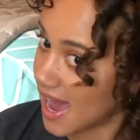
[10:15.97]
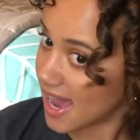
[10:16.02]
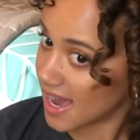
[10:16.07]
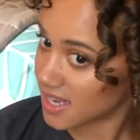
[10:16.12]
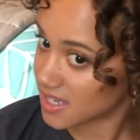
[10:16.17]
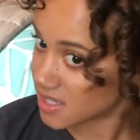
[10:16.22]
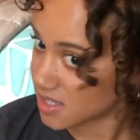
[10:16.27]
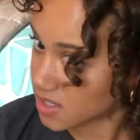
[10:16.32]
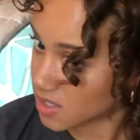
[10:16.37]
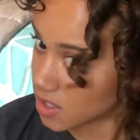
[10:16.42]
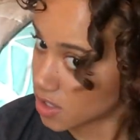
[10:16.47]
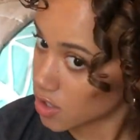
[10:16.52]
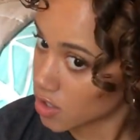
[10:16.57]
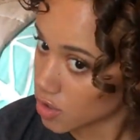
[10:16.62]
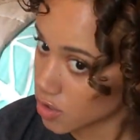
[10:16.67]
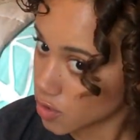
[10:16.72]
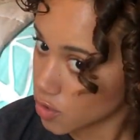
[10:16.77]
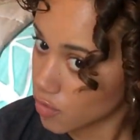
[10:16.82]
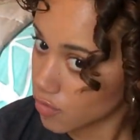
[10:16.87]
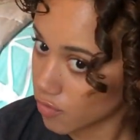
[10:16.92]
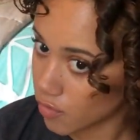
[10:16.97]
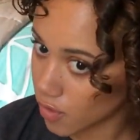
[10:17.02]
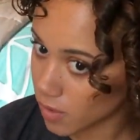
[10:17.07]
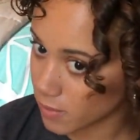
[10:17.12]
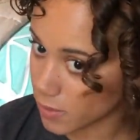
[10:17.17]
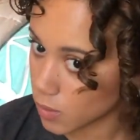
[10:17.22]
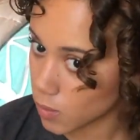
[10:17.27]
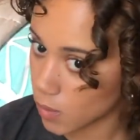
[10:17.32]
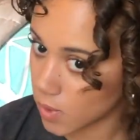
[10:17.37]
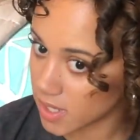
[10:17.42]
as the
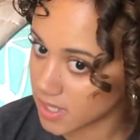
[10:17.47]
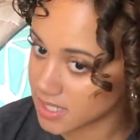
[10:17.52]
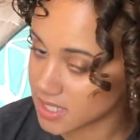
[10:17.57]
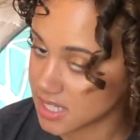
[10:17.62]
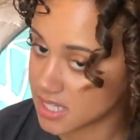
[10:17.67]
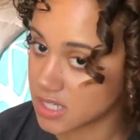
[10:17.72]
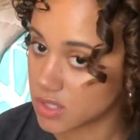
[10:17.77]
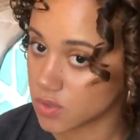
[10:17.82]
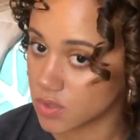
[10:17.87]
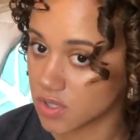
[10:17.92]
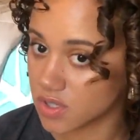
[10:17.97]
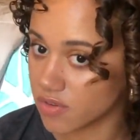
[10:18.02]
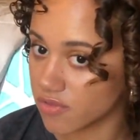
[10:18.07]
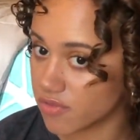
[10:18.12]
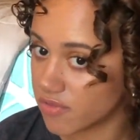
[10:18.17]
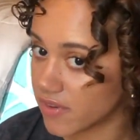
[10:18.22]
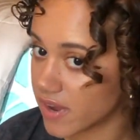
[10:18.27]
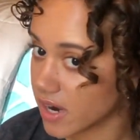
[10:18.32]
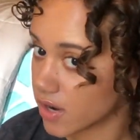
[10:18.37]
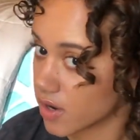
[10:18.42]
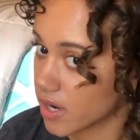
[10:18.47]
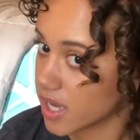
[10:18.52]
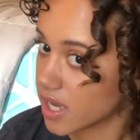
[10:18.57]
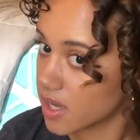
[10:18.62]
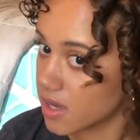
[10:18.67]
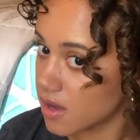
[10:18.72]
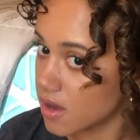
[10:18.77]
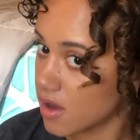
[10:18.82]
Curlformer ones. These ones are very,